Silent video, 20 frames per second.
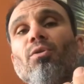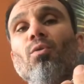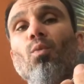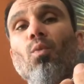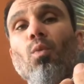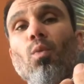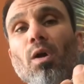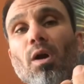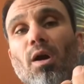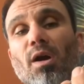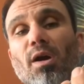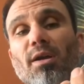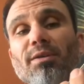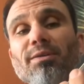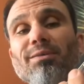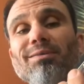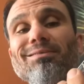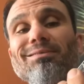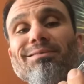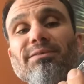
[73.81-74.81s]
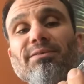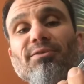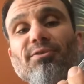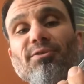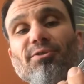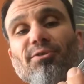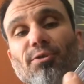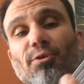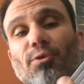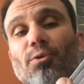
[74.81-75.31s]
1,
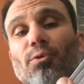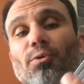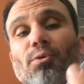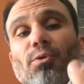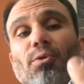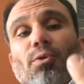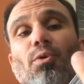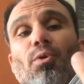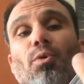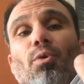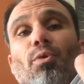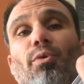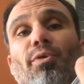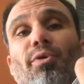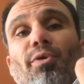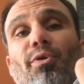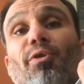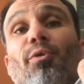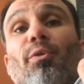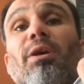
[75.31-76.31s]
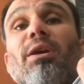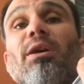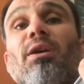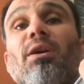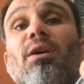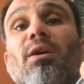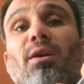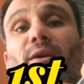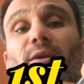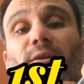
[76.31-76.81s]
2,
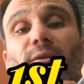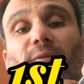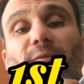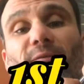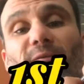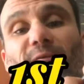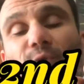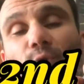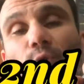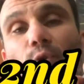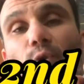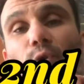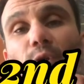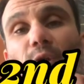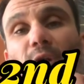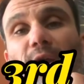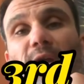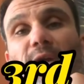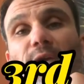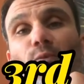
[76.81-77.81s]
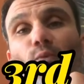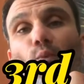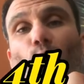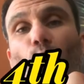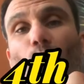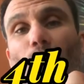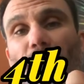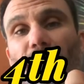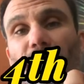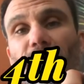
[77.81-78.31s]
3, and 4, and
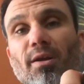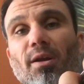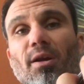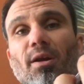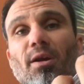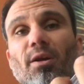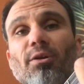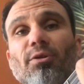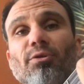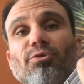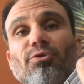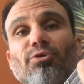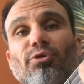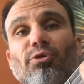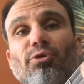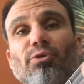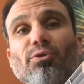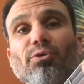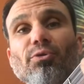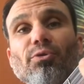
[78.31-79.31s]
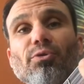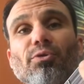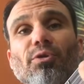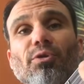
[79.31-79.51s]
1, 2,